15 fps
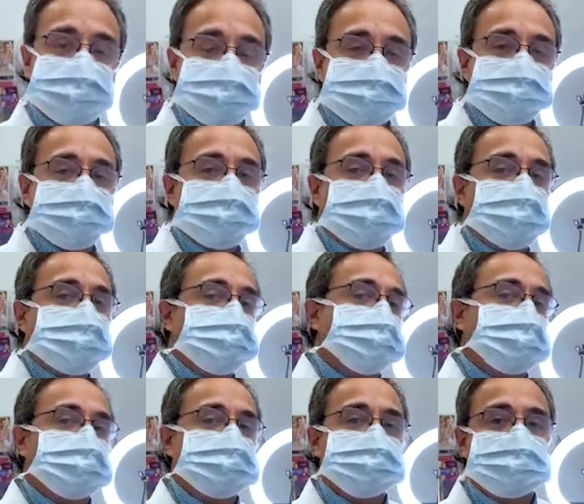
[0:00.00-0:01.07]
Usually hair
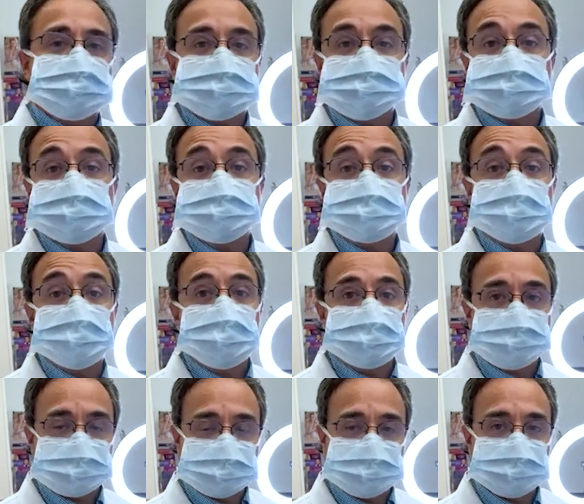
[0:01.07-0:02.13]
transplants will grow
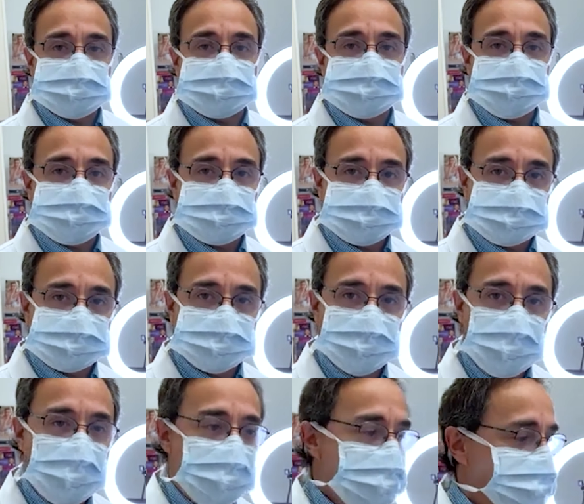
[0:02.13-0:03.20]
over a year to a year and a
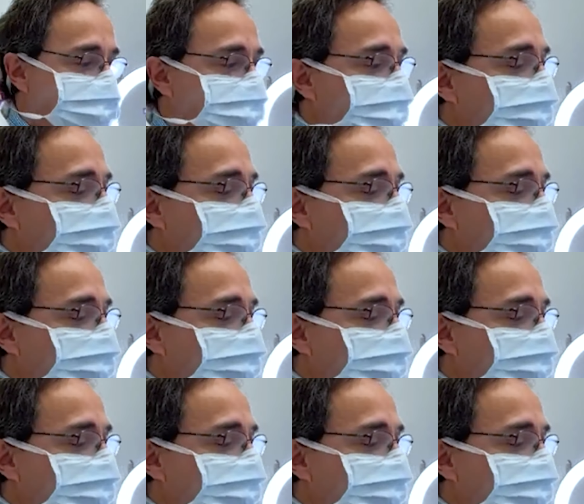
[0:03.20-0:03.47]
half.